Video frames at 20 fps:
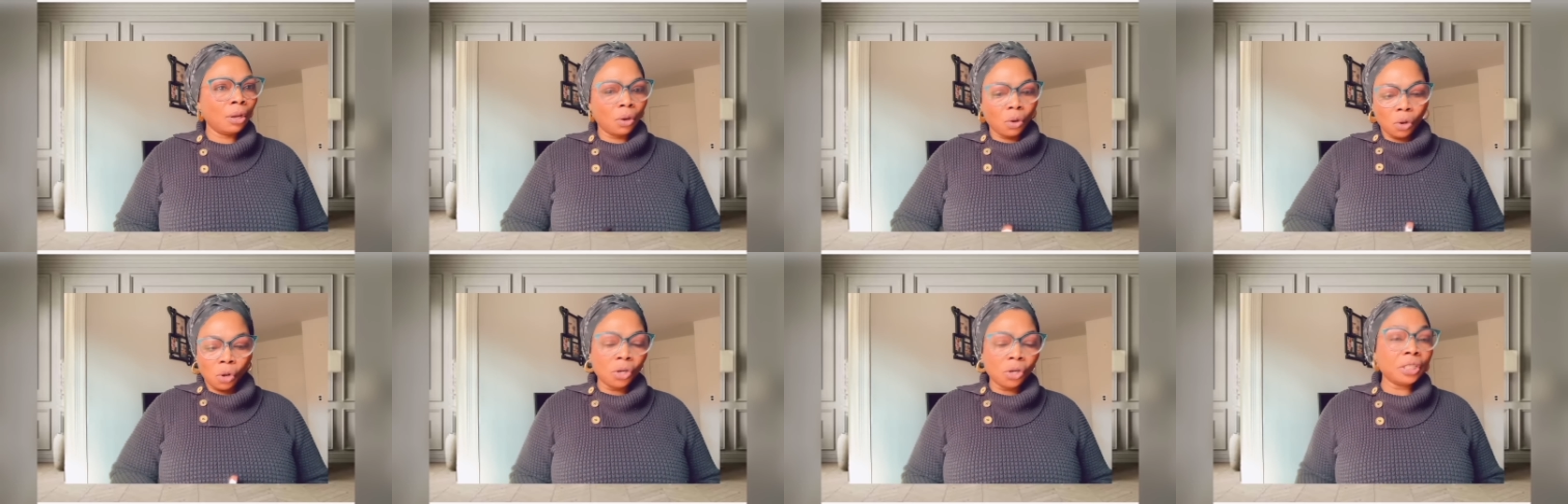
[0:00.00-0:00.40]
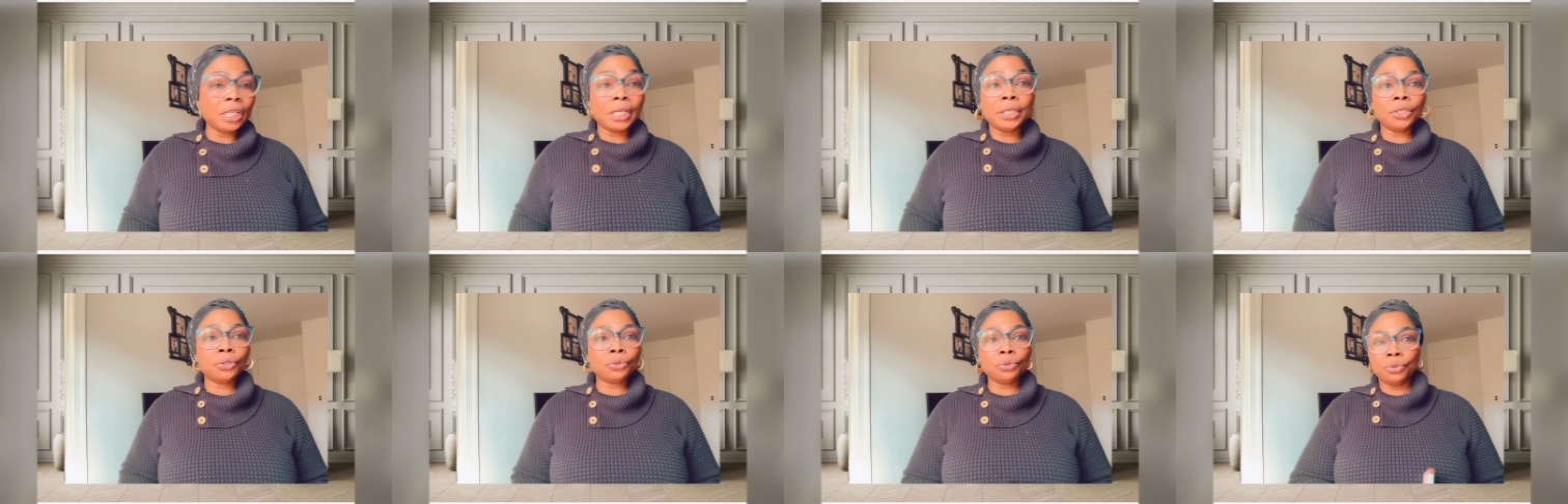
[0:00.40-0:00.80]
All they
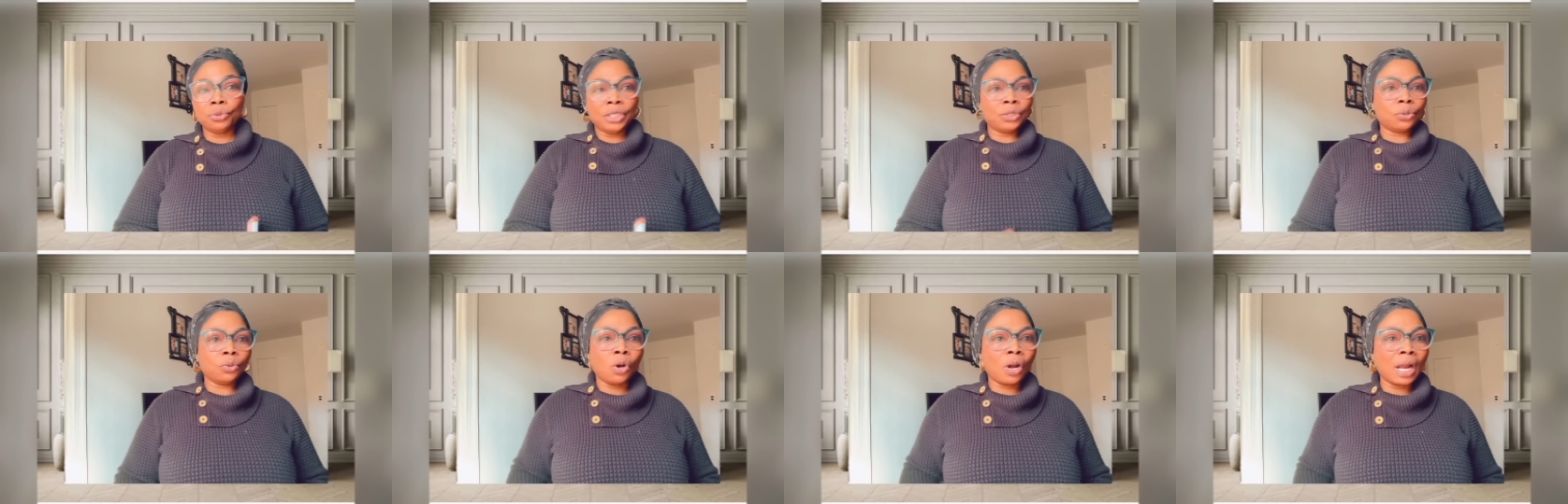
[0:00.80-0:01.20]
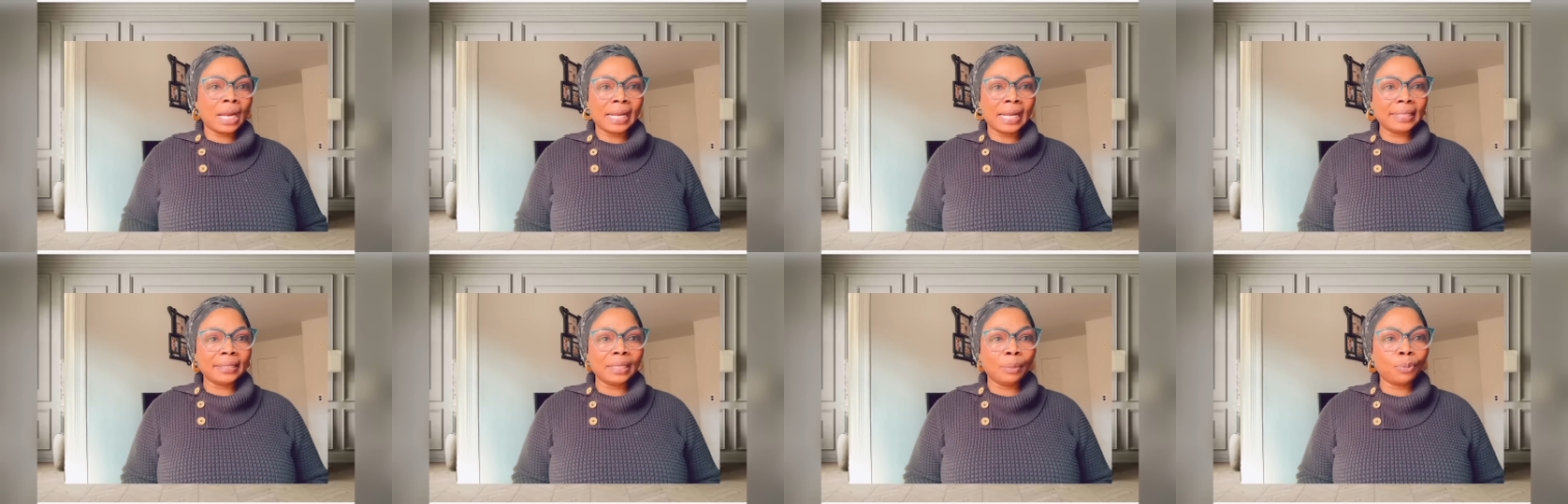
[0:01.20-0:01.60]
need to do is to
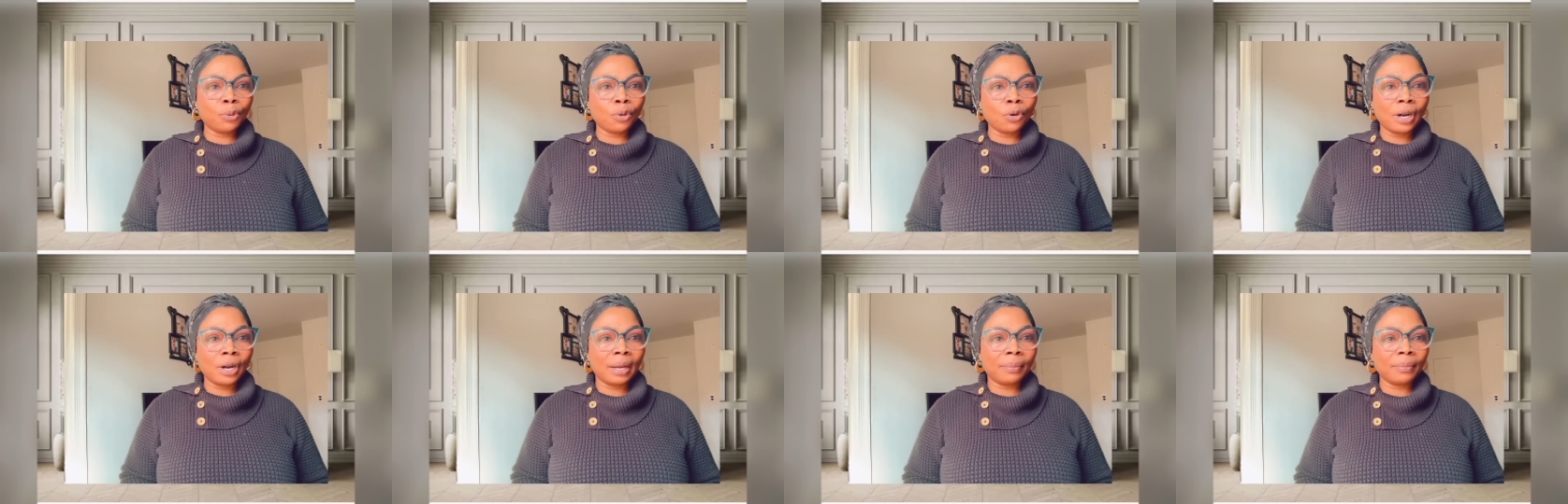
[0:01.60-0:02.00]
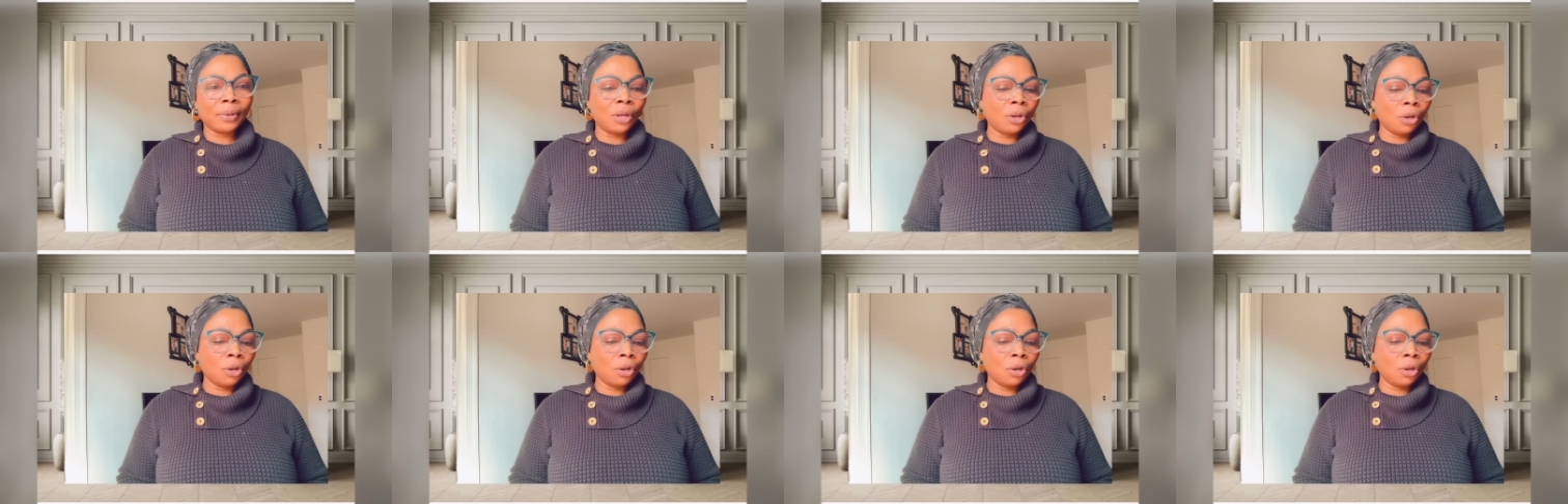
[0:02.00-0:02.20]
organize a program.